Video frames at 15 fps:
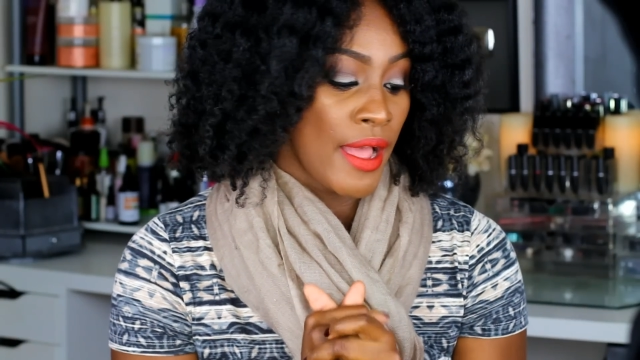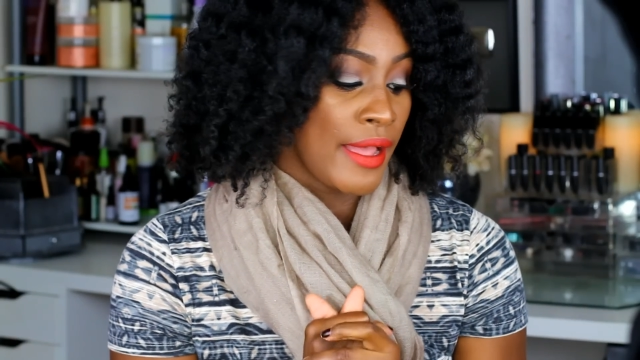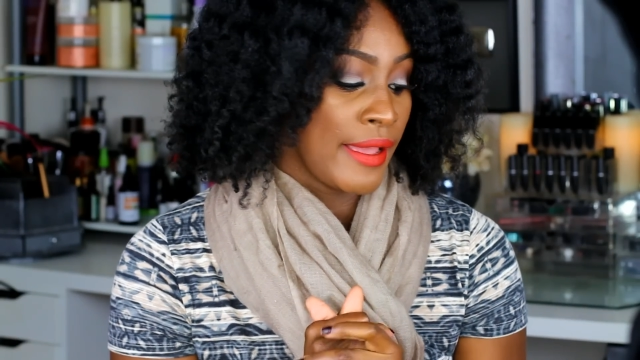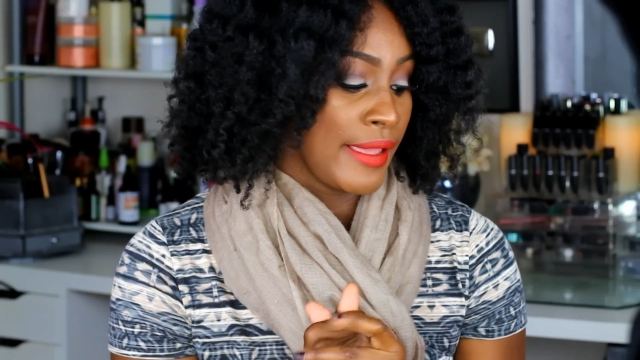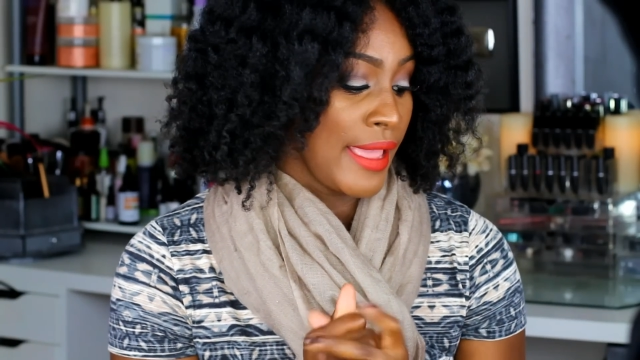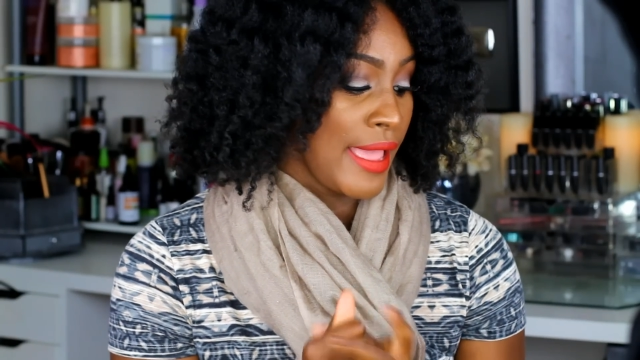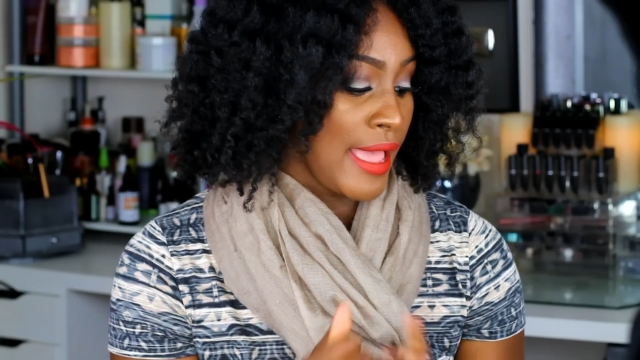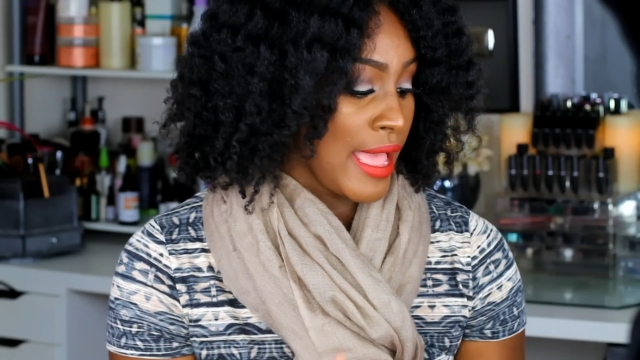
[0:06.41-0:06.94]
I
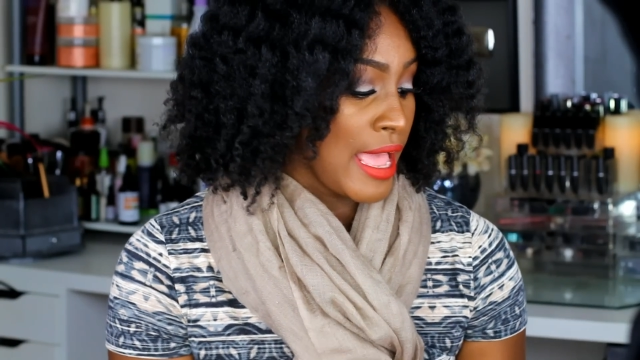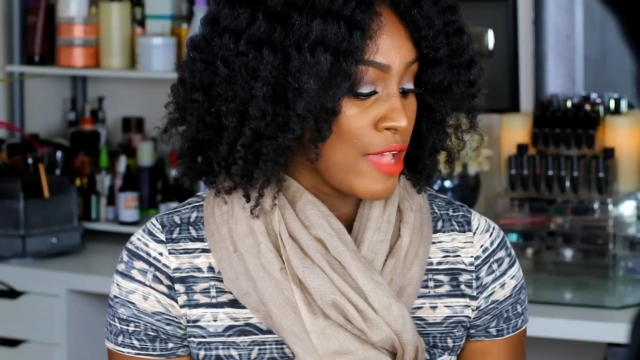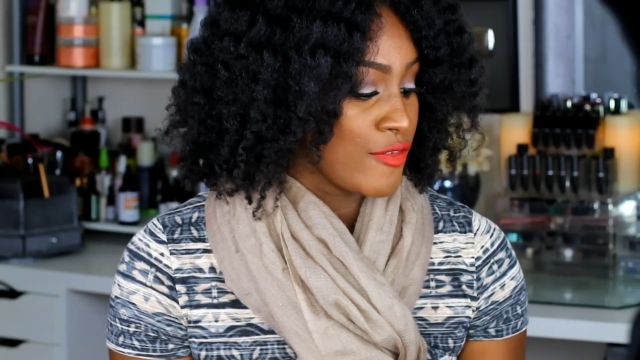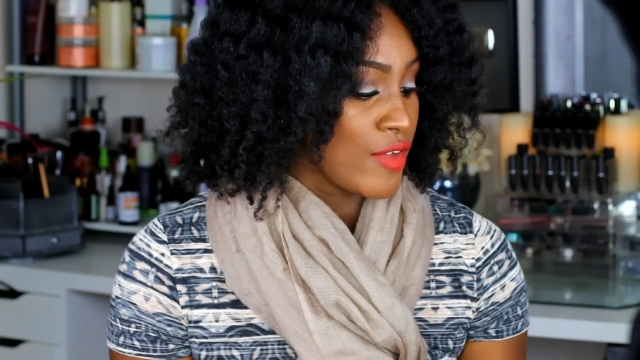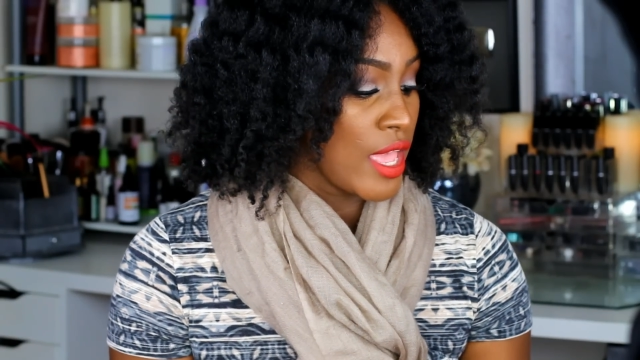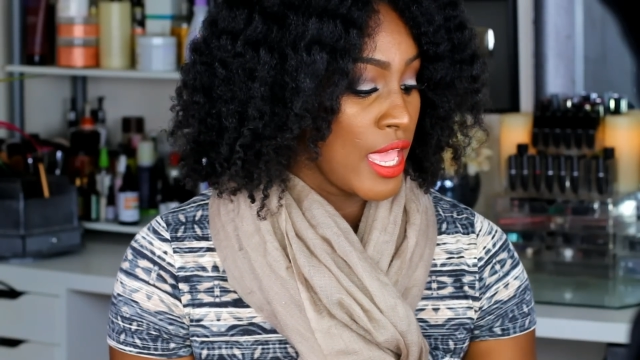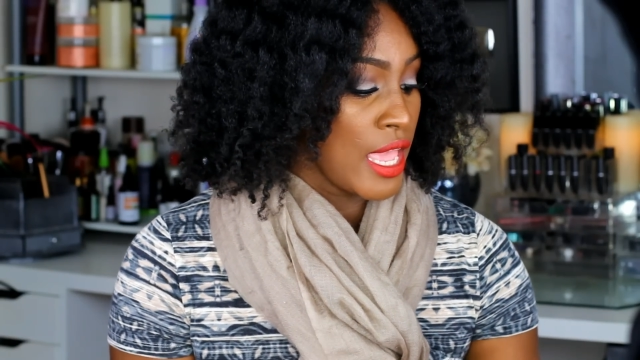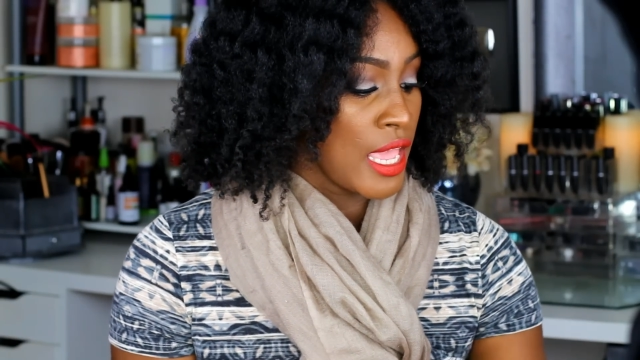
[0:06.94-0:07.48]

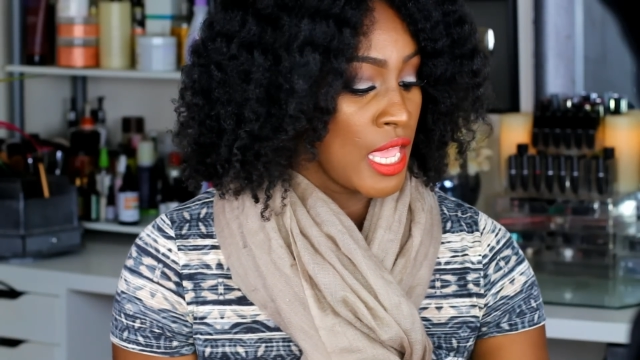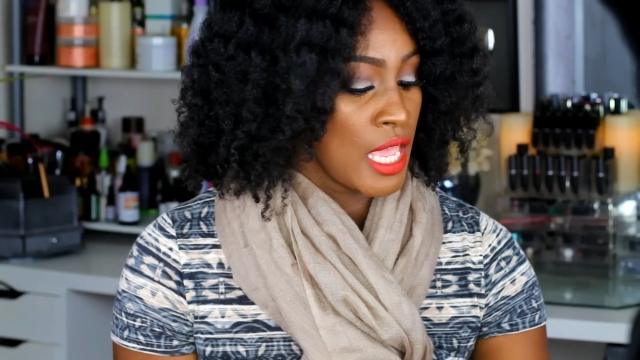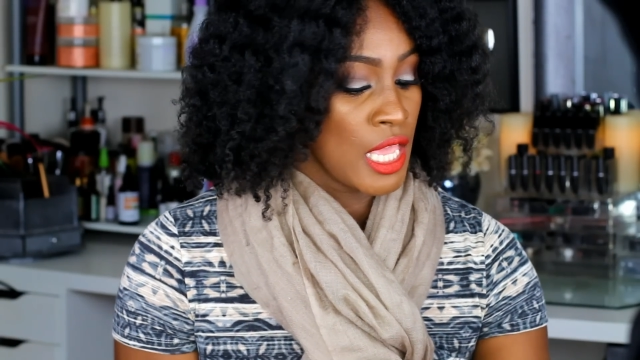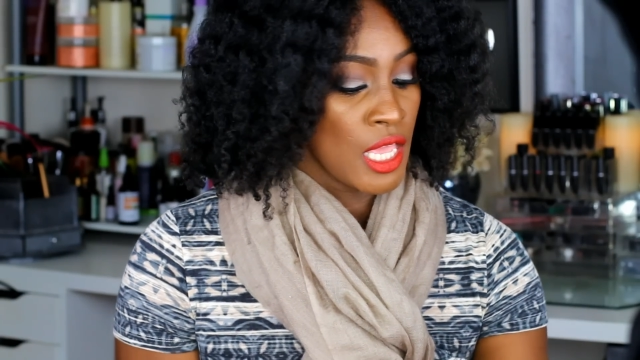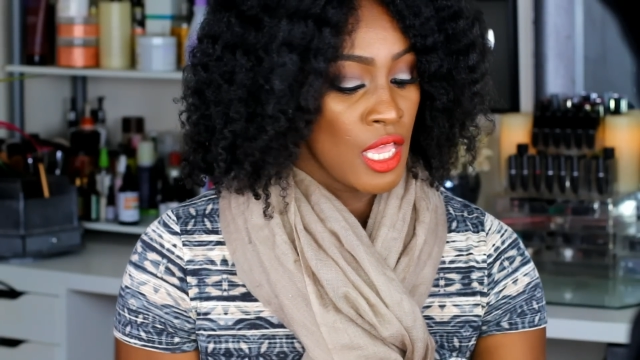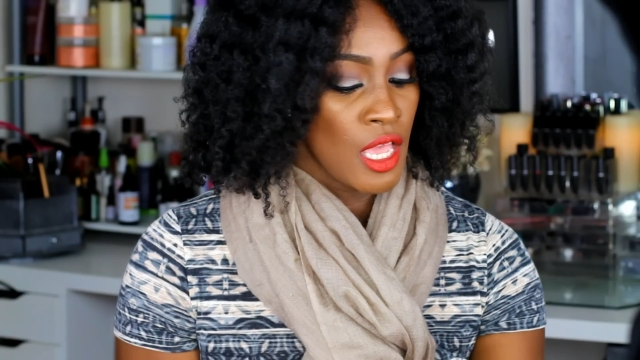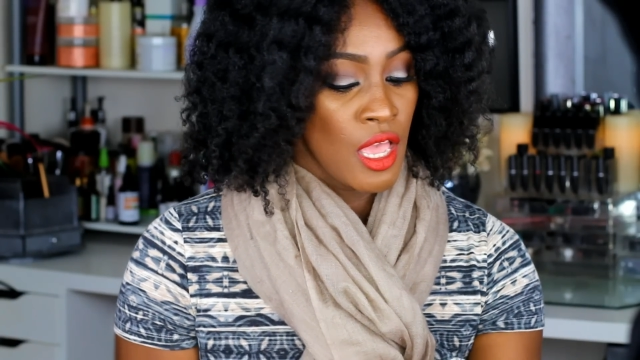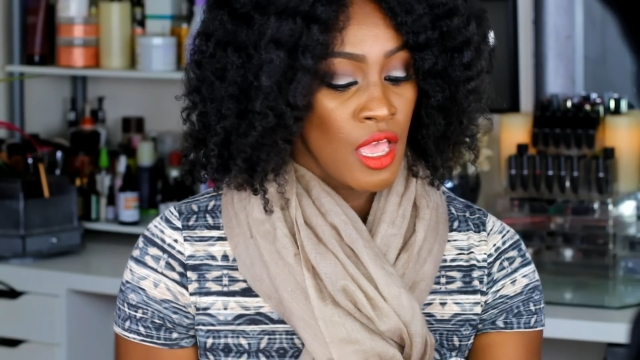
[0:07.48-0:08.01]
have
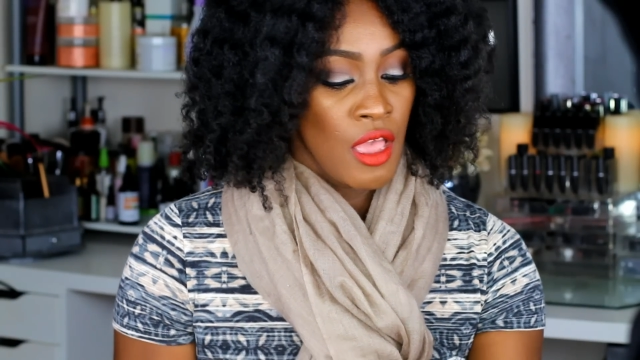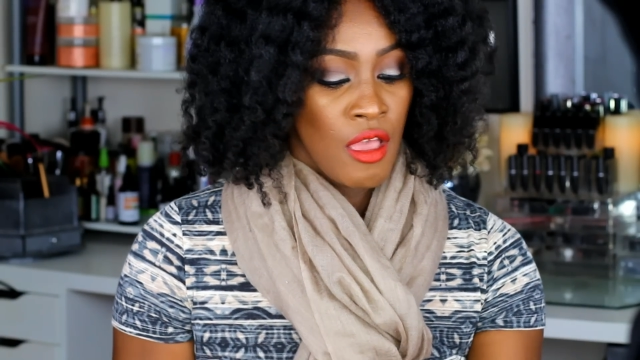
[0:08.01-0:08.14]
a